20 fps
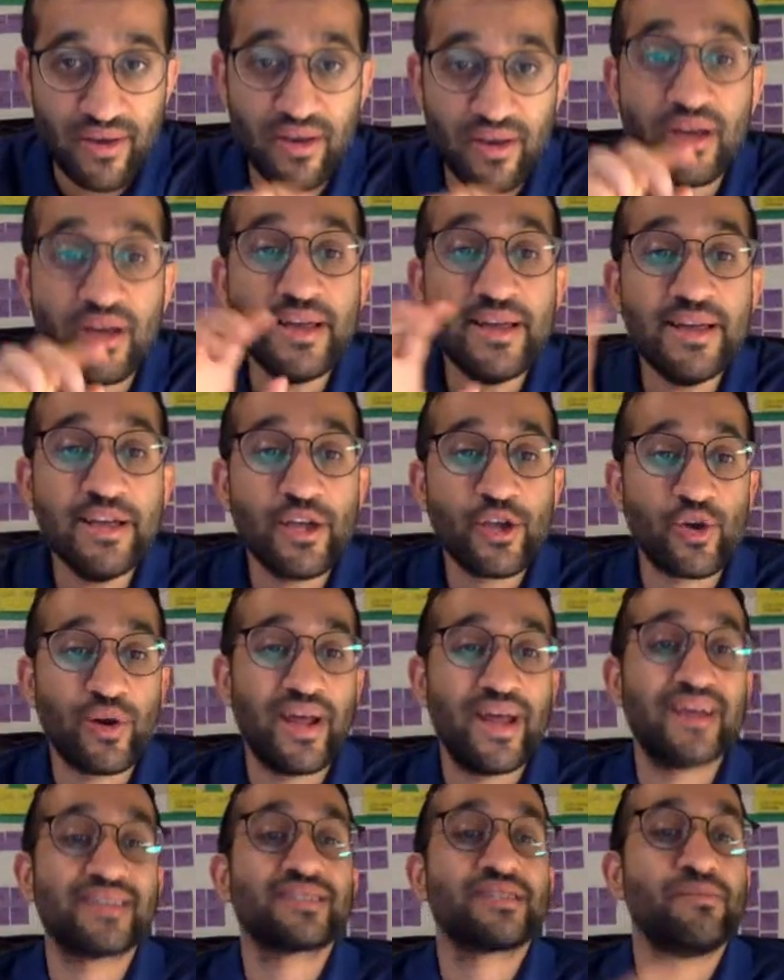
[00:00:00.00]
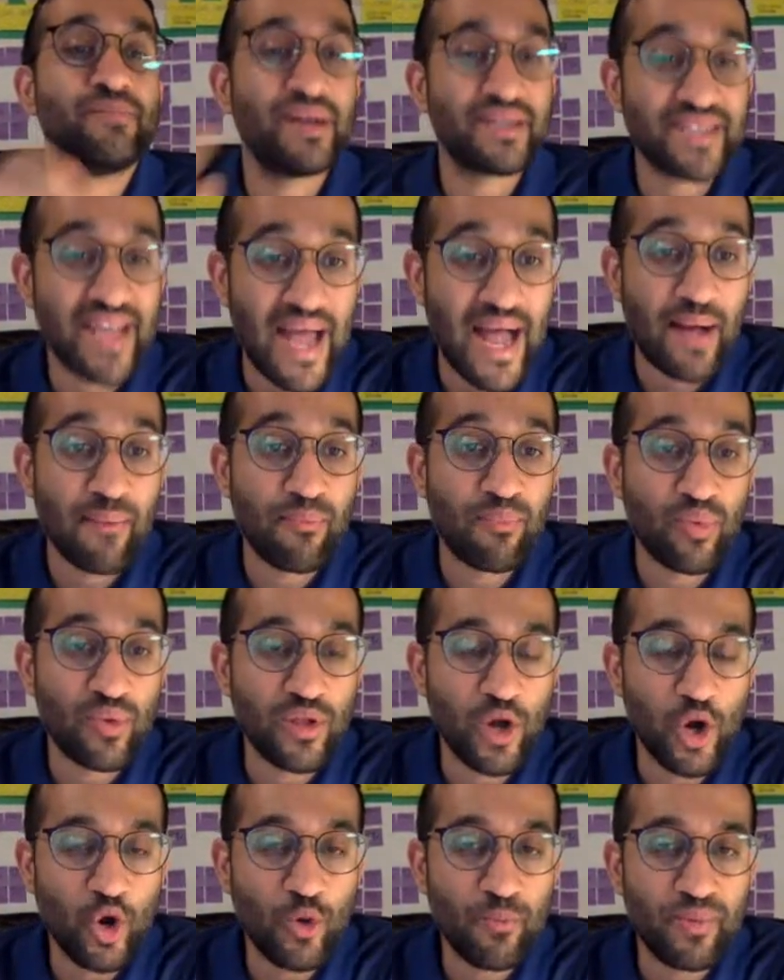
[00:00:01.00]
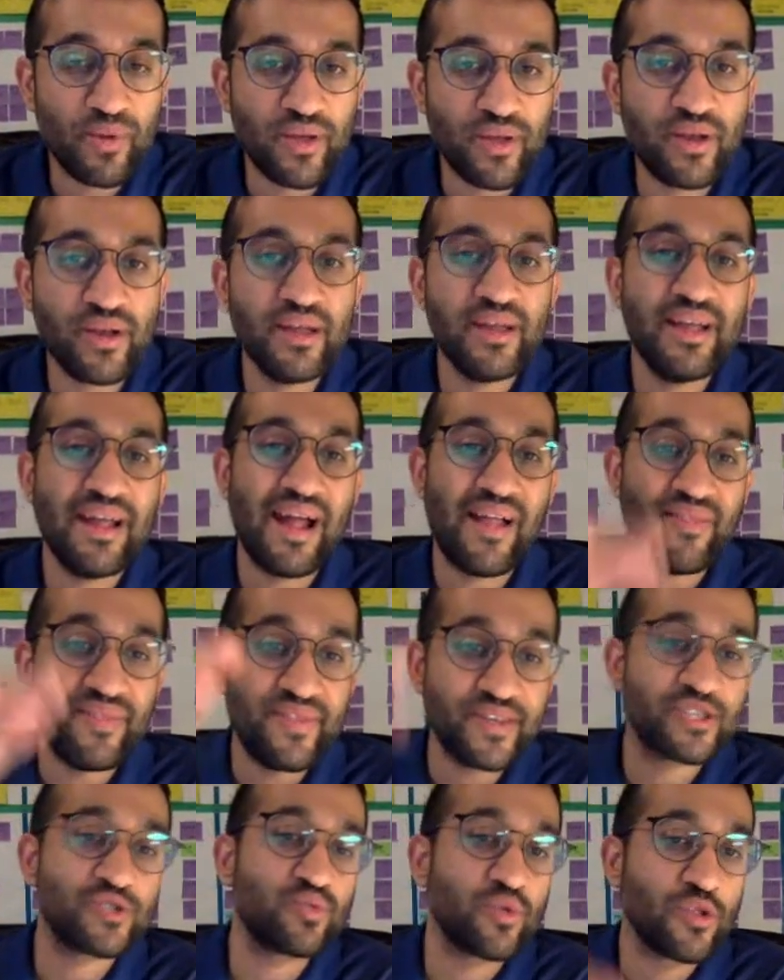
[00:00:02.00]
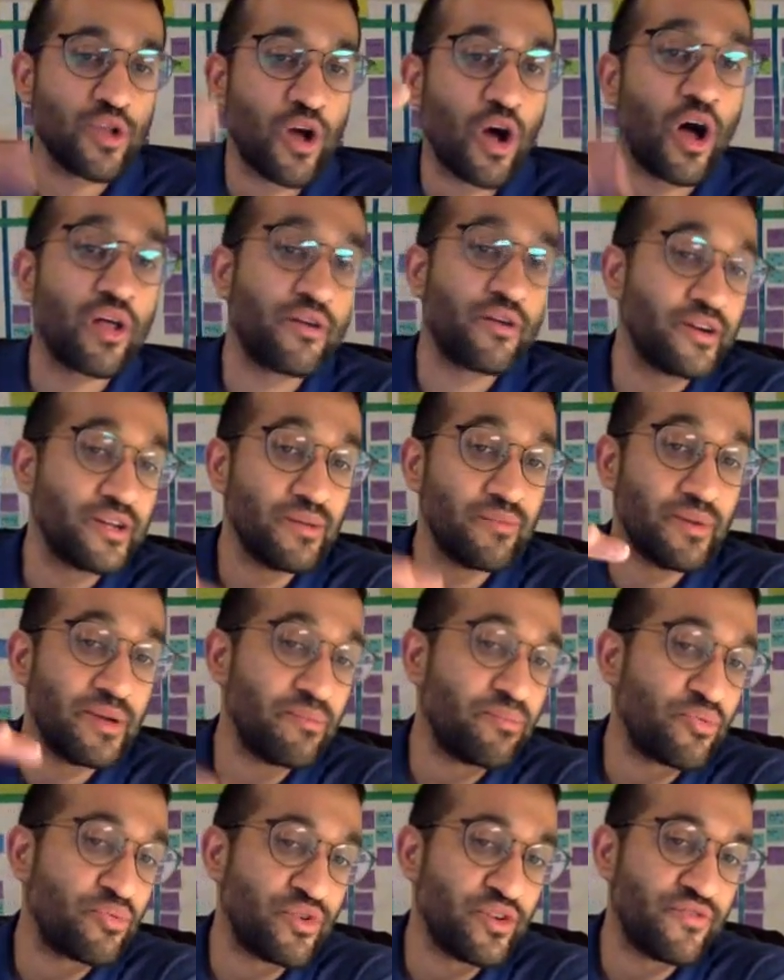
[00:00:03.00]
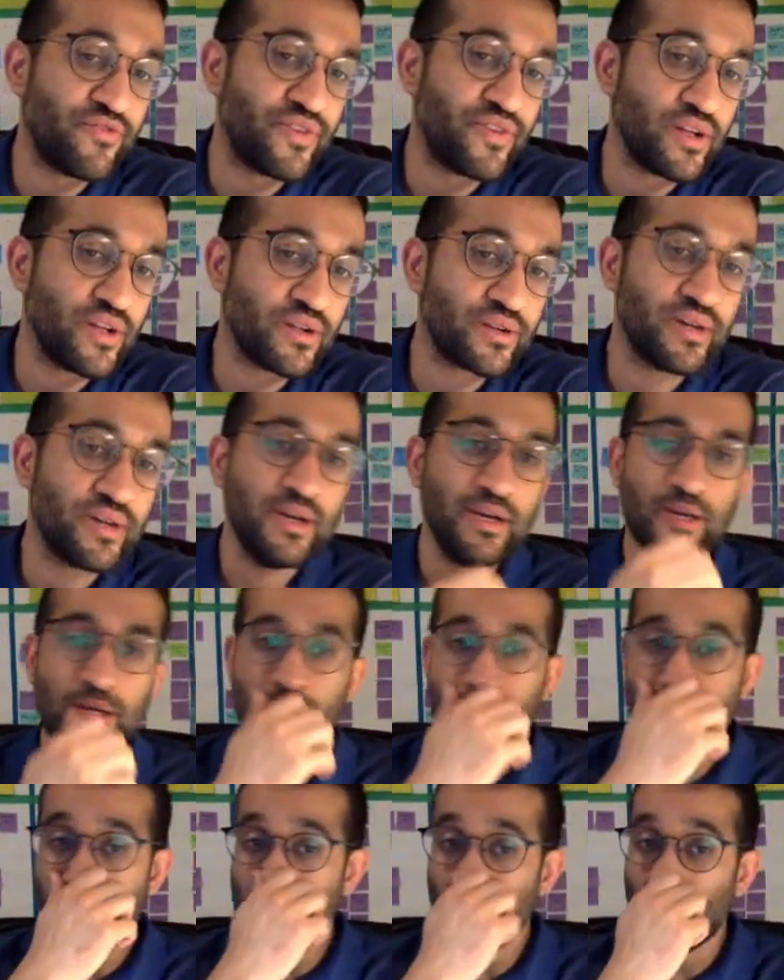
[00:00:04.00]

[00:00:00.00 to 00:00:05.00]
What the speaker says: your SMS app will open, and this will already be pre-filled. That way, all